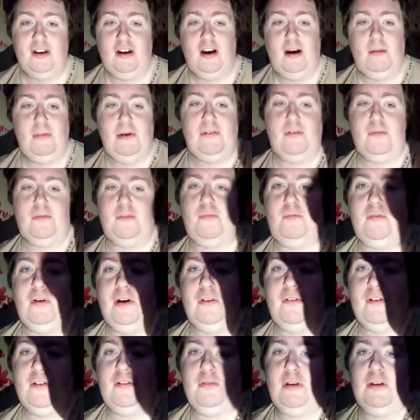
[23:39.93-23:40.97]
Maybe
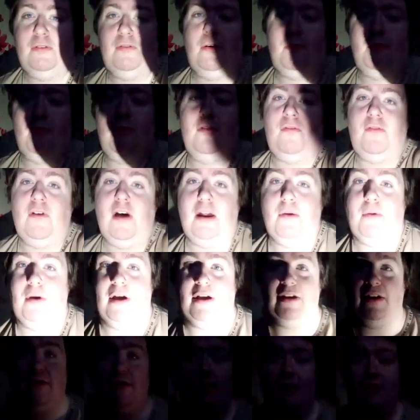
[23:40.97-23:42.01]
if I move that way, you
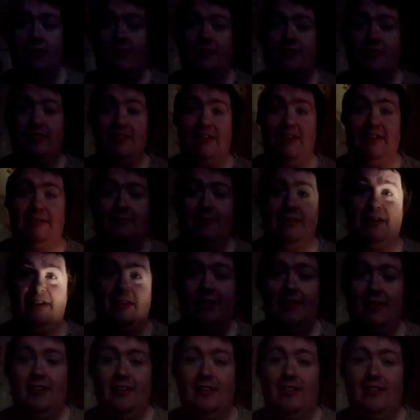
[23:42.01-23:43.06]
can't see me.
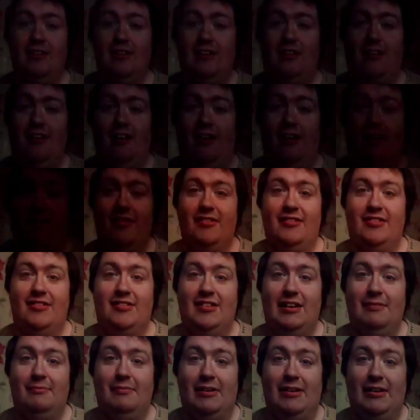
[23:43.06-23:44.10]
You can't see
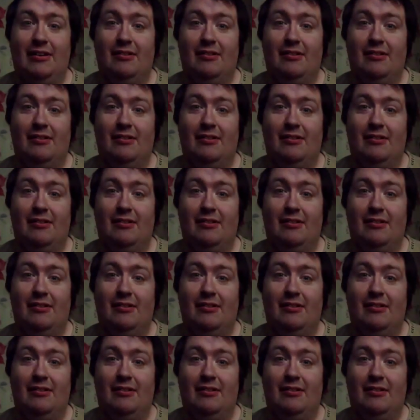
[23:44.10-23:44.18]
me.